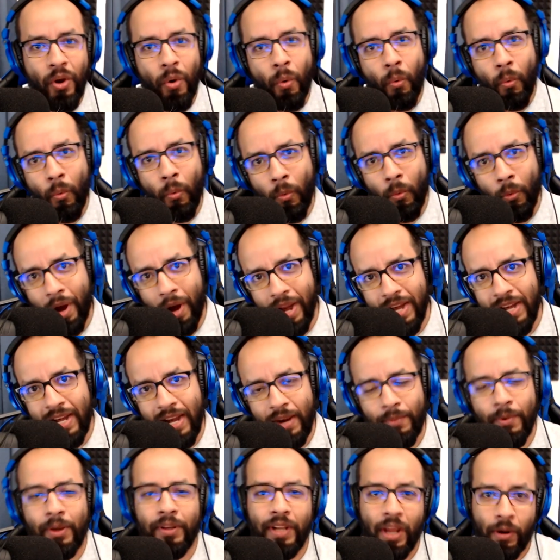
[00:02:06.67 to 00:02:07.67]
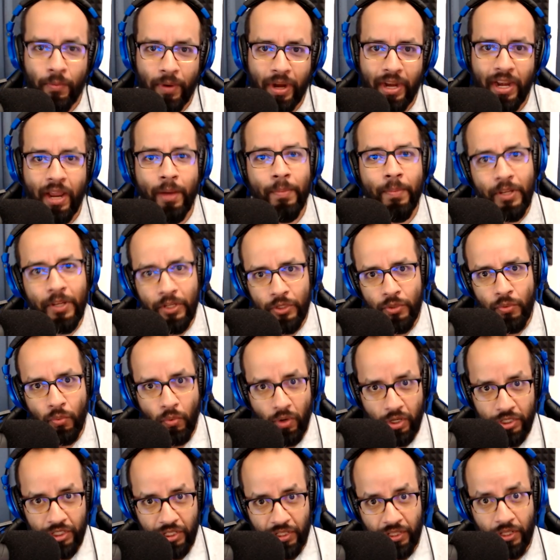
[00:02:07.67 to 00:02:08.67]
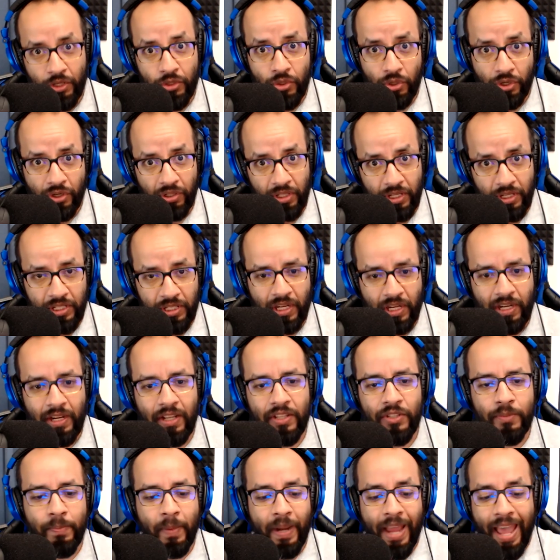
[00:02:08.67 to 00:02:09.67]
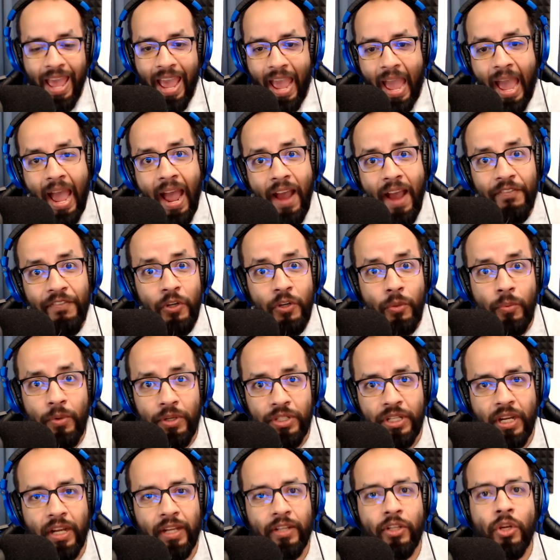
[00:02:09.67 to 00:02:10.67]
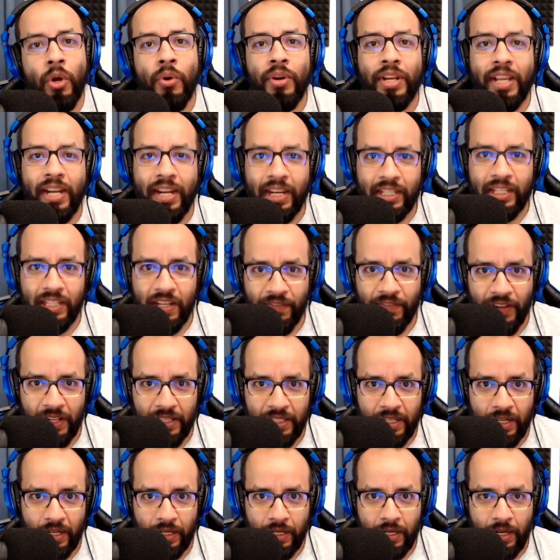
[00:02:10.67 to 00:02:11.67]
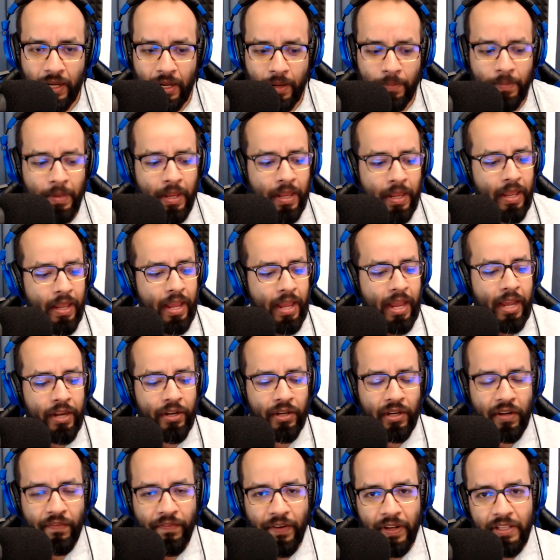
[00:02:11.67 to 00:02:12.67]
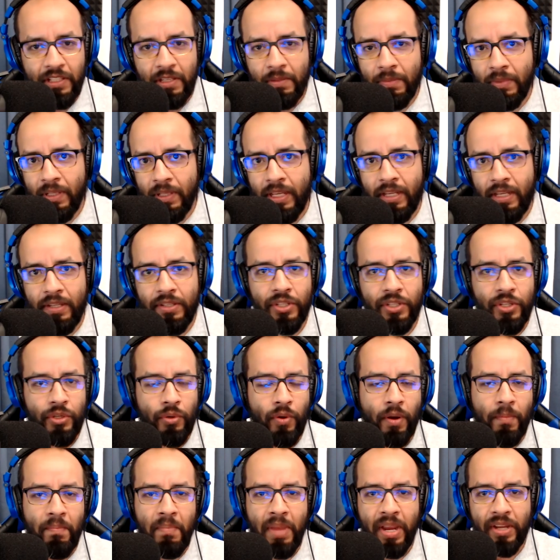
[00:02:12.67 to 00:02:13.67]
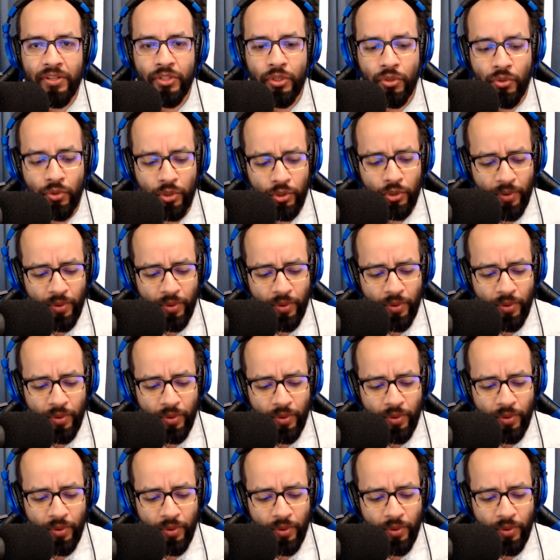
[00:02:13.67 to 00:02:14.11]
well, not right now because you're watching this or you're listening to this, but after we're done, go to connectingvets.com and you're going to find some links to amazing stories.